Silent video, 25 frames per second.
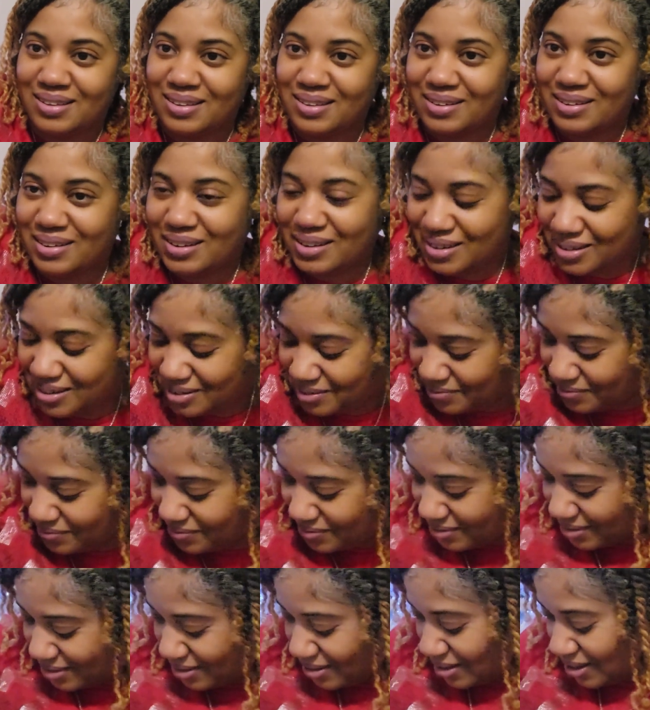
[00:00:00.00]
Right?
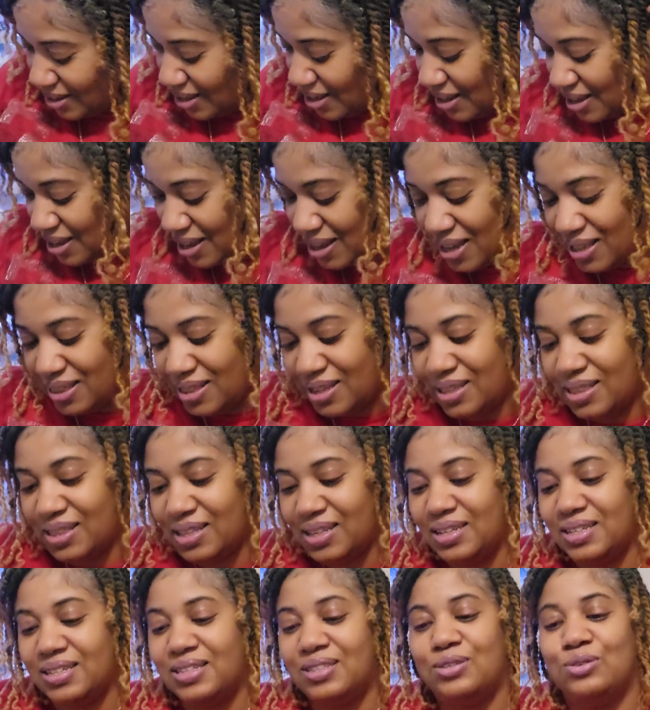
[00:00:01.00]
And then
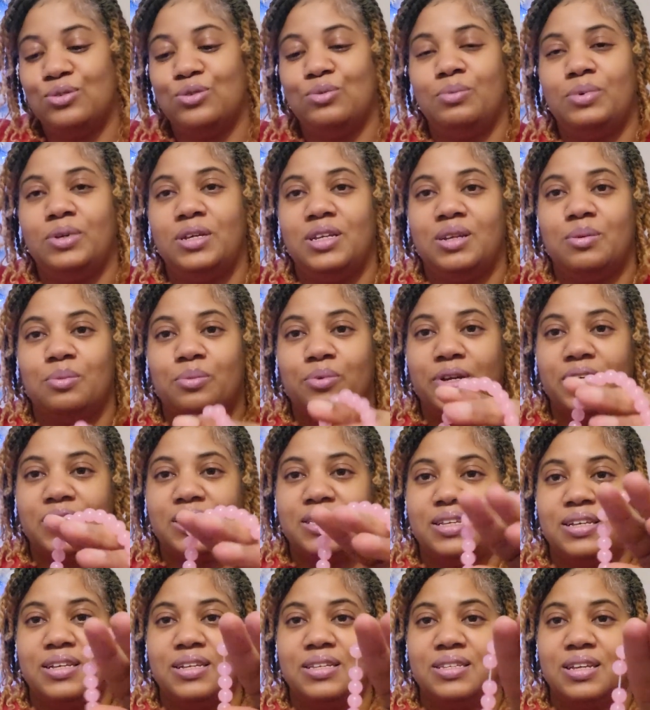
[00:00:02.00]
these two beaded
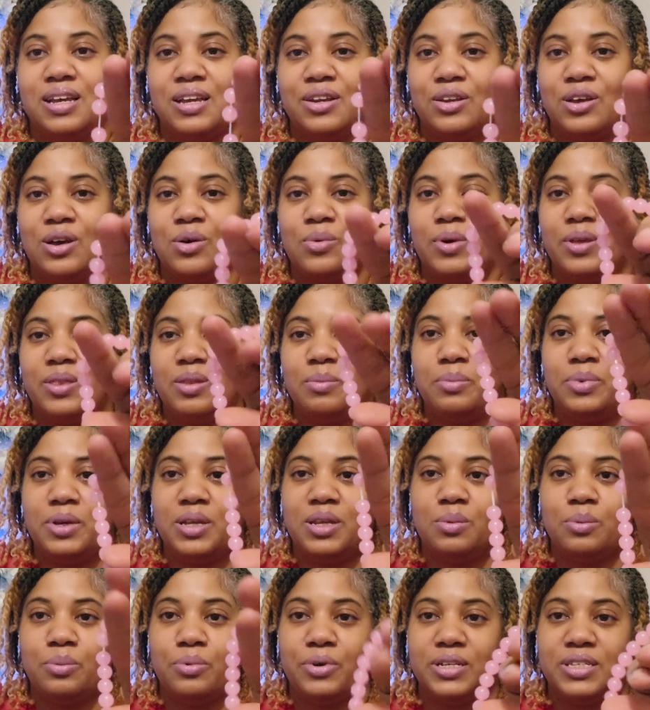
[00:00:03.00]
bracelets. Y'all know I wear the
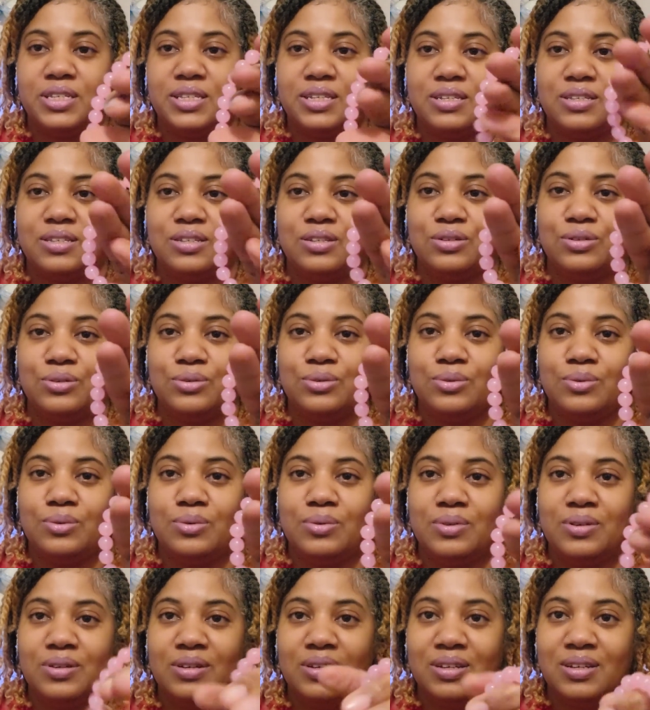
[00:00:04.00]
beaded bracelets too.
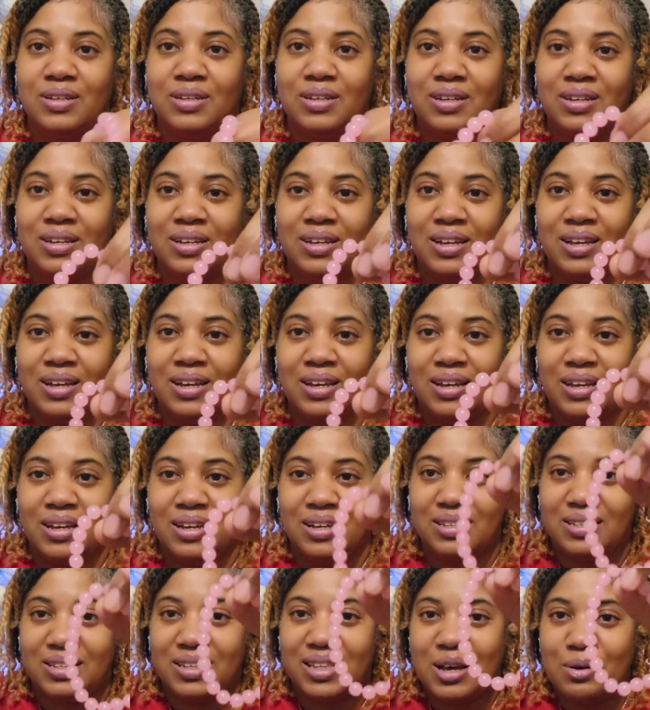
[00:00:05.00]

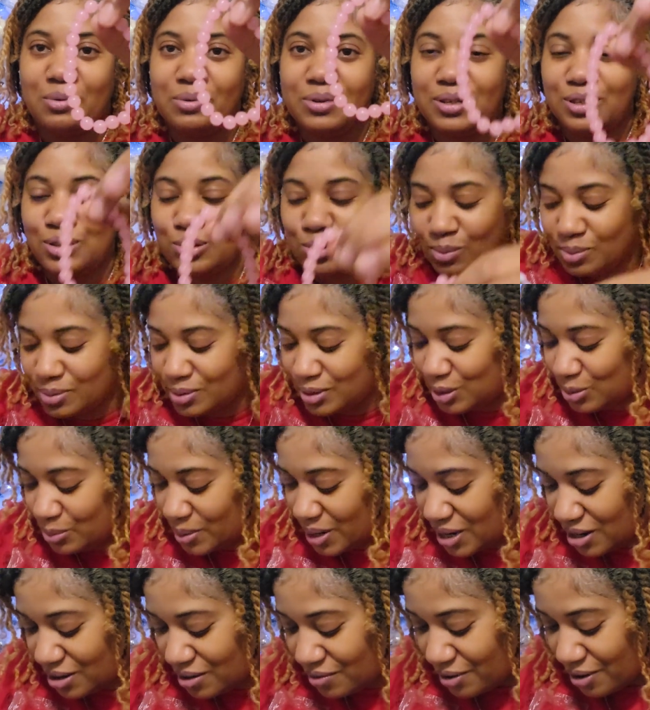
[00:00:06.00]
So that was super
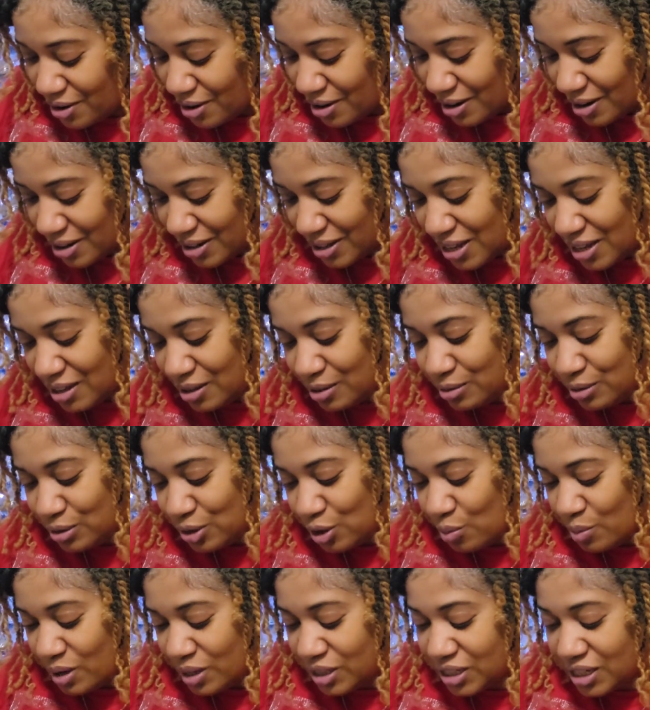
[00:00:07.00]
sweet of her. Thank you
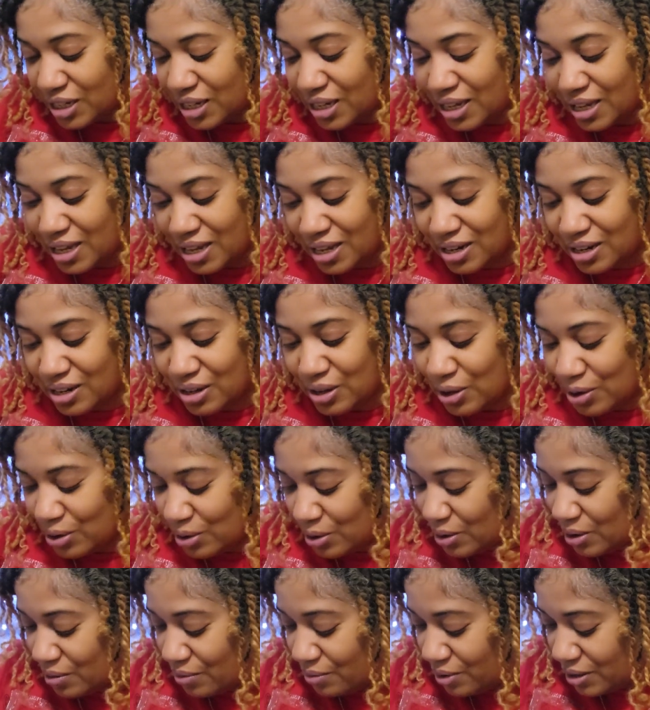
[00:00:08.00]
so much again,
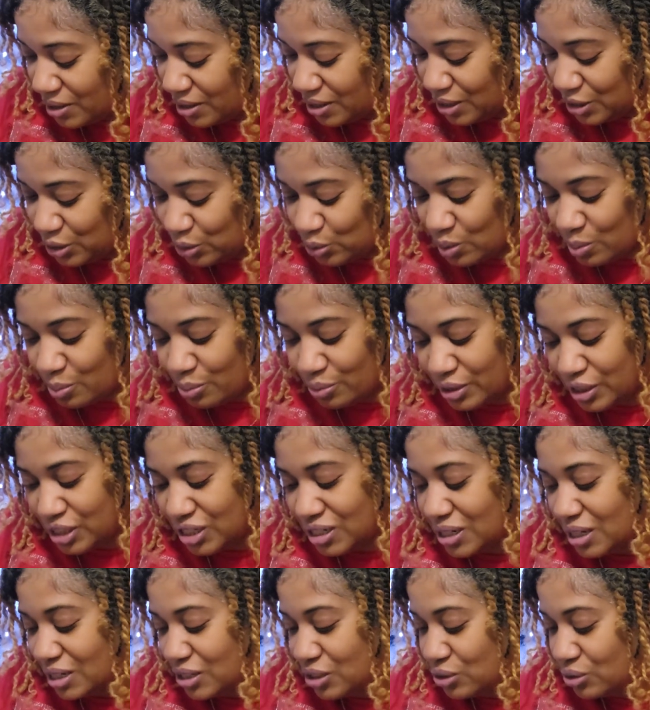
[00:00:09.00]
Nicole. I really do
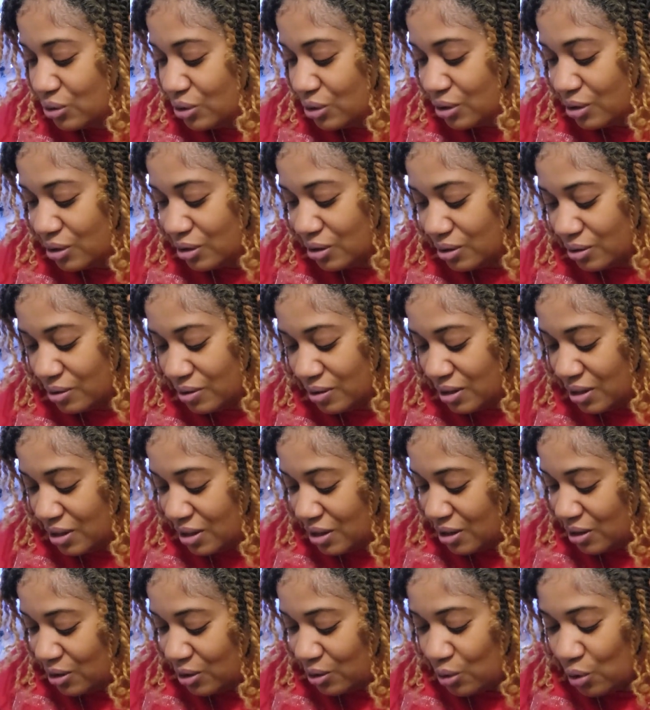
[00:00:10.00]
appreciate you, girl.
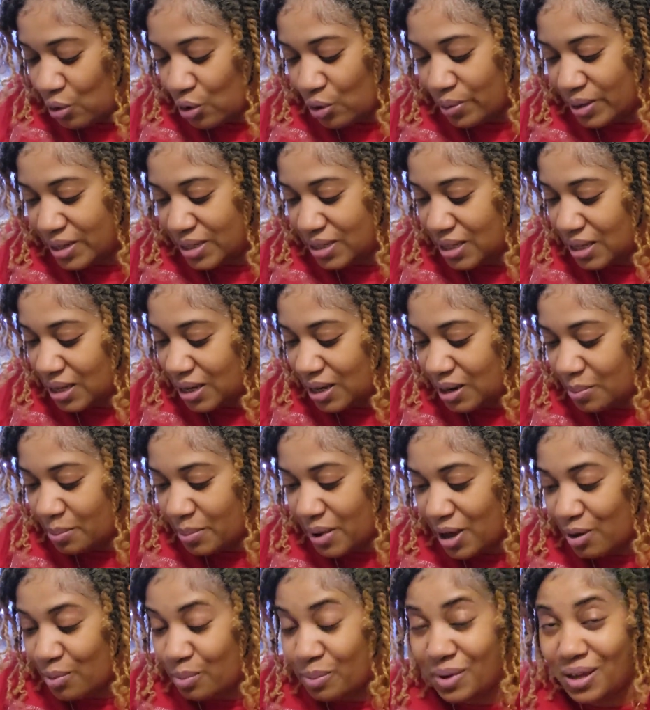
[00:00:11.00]
You're always thinking
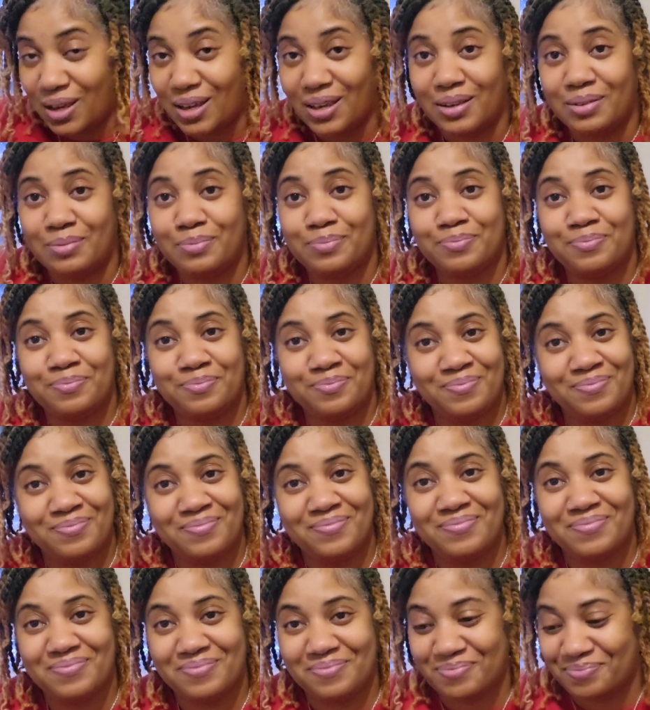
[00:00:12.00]
about me.
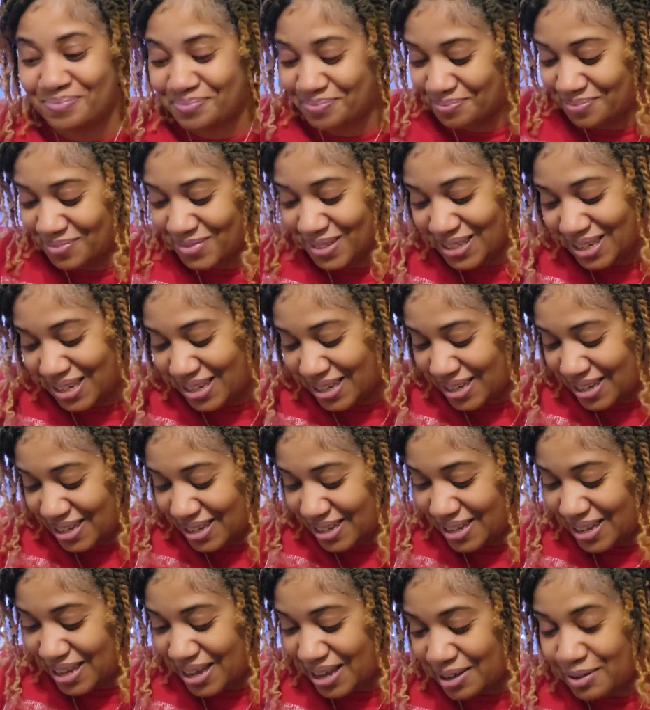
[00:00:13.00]

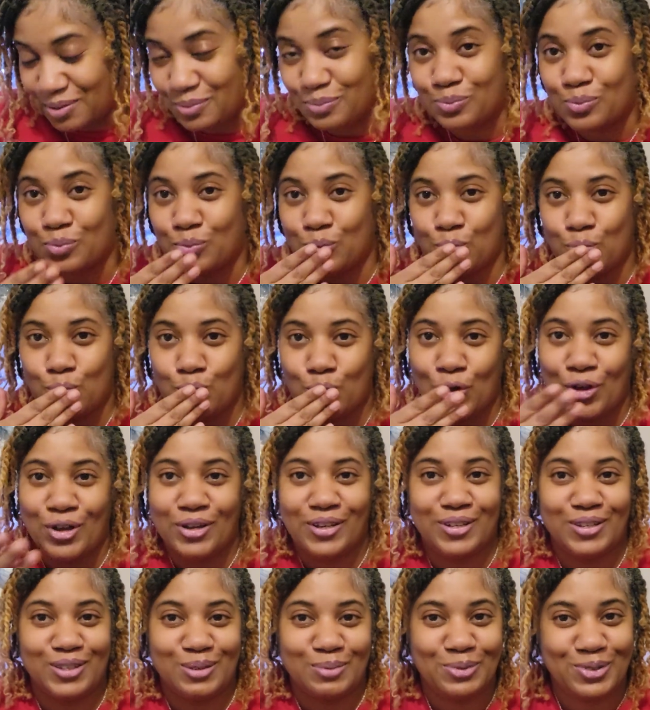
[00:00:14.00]
Yeah.
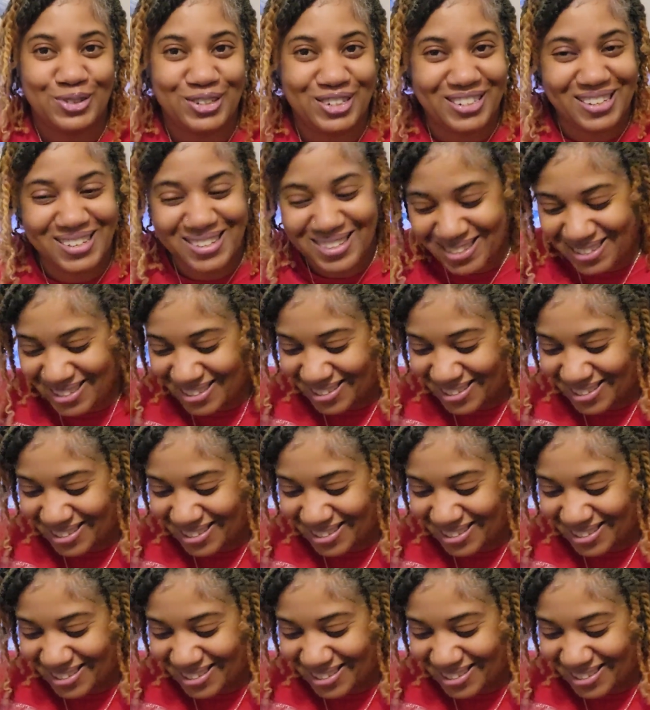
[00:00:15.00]
Smooches.